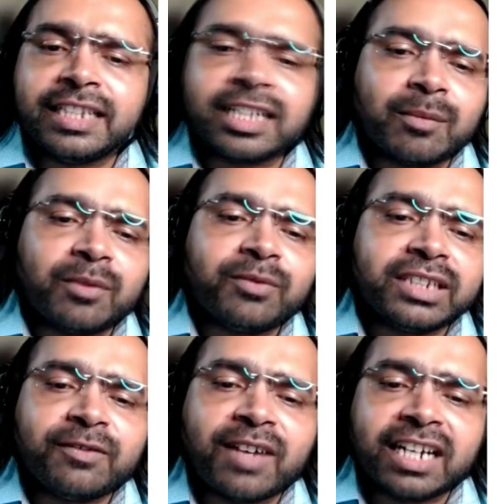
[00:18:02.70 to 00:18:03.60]
they come up
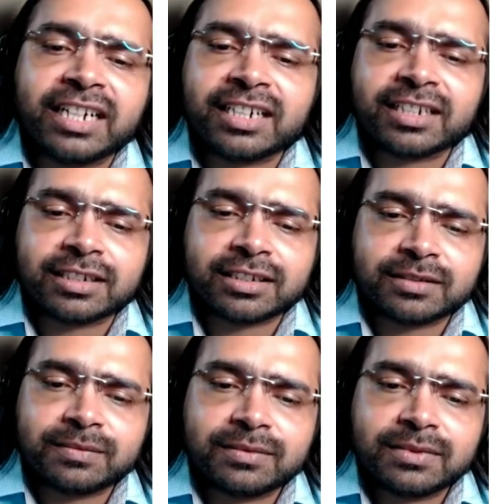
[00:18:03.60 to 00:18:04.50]
with the validators,
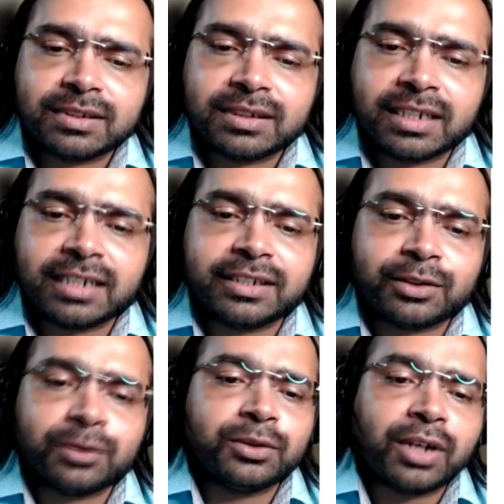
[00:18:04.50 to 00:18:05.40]
right?
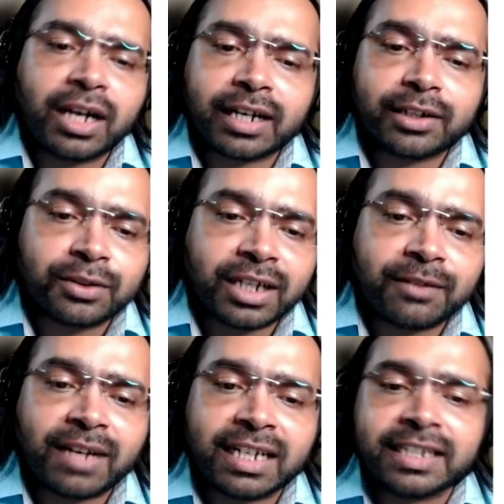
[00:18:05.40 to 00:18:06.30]
So you can
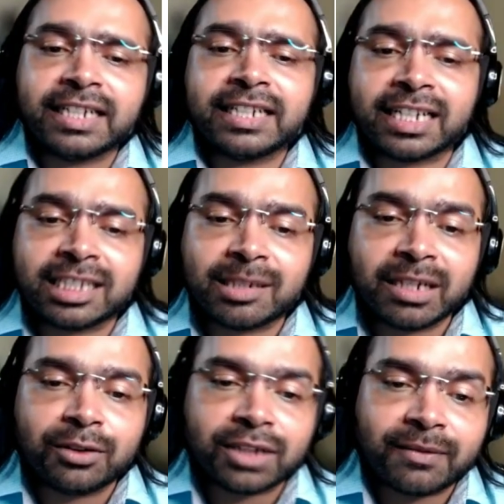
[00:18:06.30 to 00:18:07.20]
validate
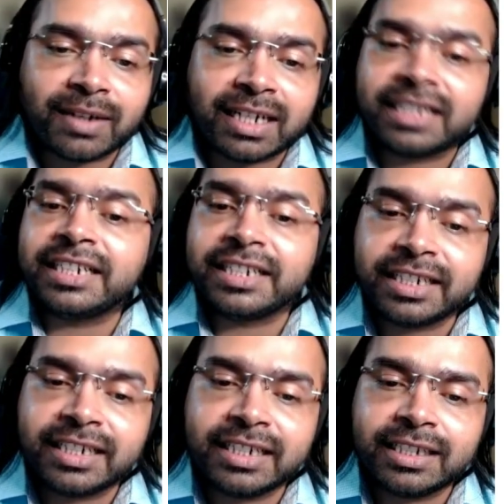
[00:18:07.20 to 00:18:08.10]
XML, you can validate
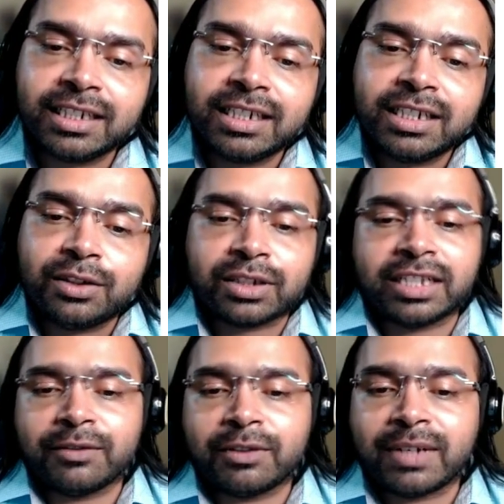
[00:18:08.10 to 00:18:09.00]
DTD, you
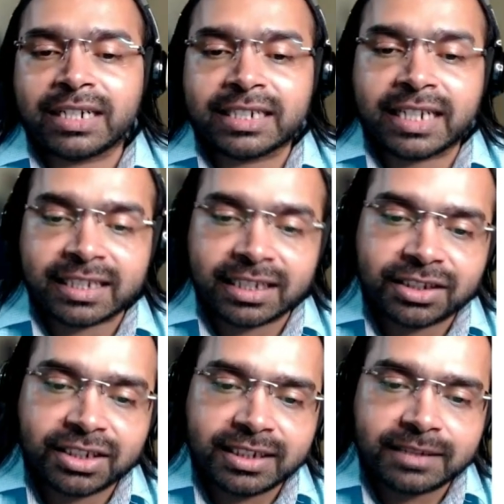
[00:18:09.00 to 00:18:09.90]
can even validate
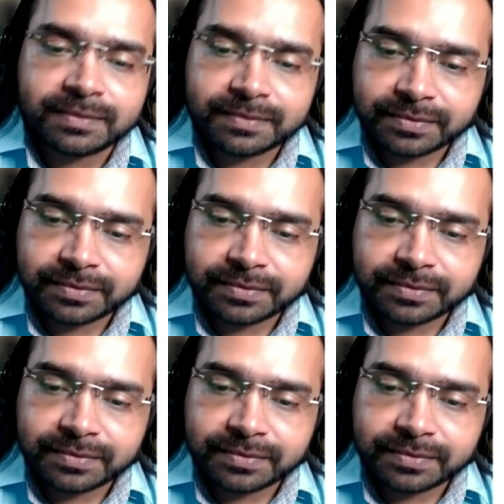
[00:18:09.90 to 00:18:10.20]
XSD.